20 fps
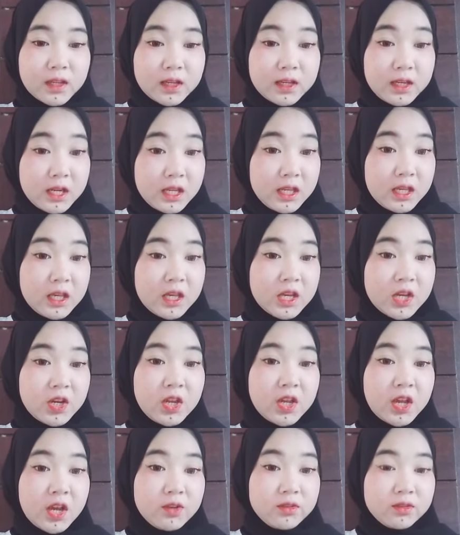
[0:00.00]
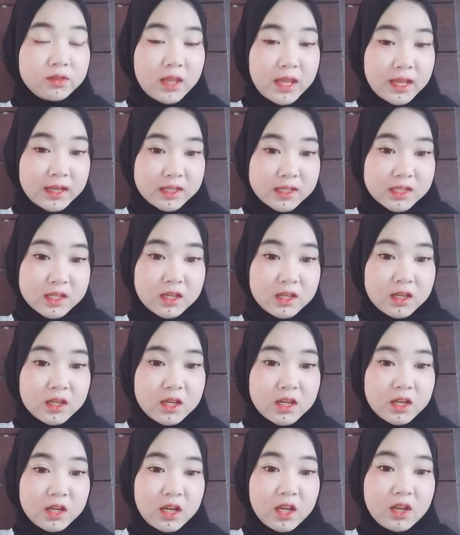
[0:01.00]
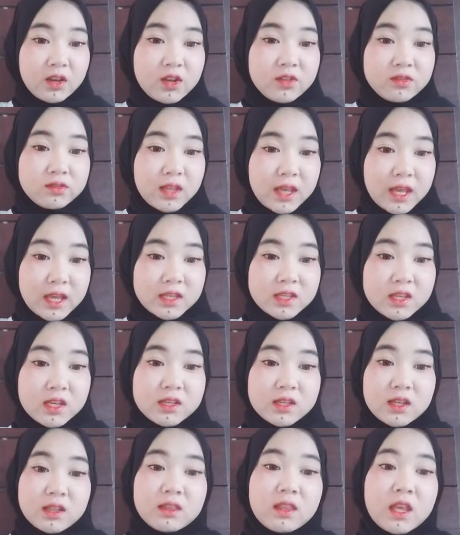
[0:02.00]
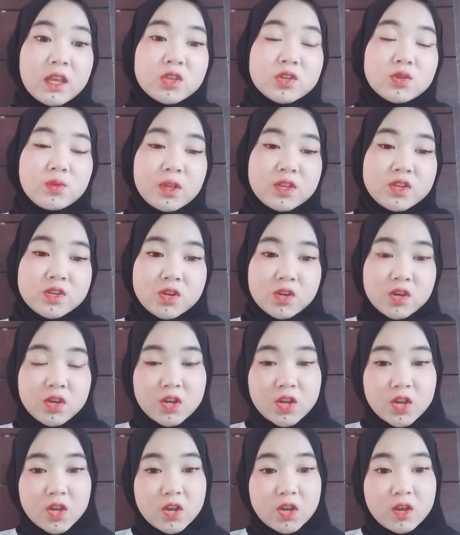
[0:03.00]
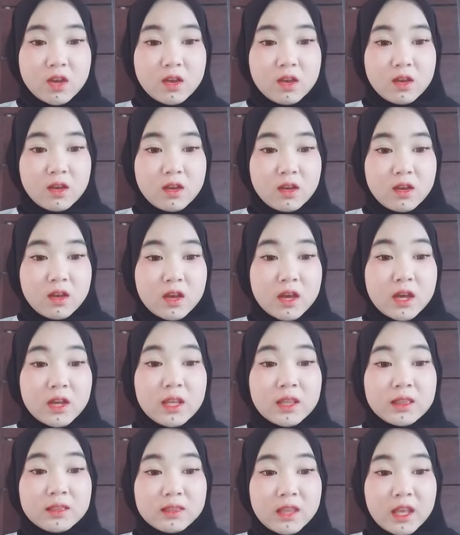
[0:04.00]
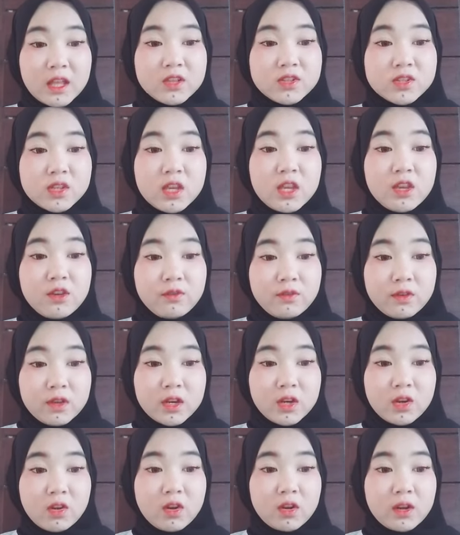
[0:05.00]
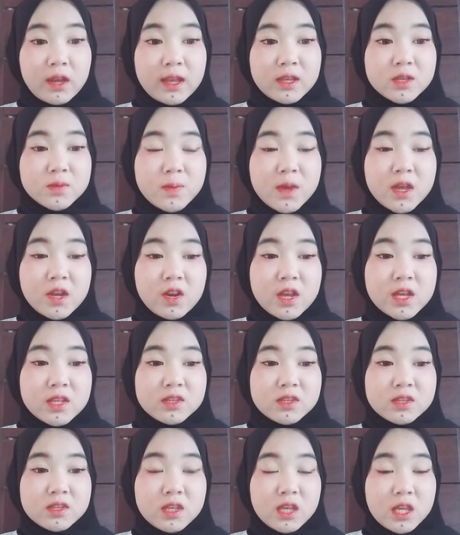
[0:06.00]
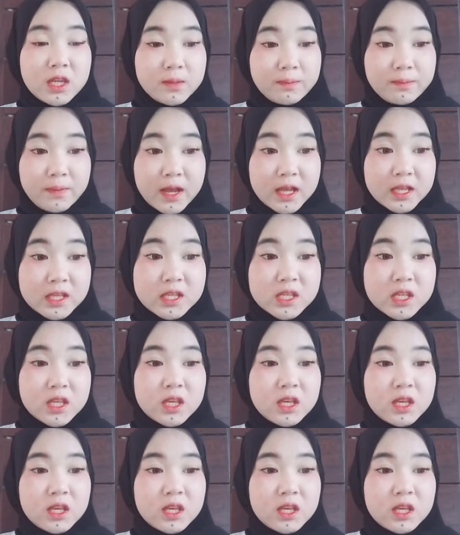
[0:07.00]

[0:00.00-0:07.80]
D. RecountText. RecountText is a text which retells event or experience in the past.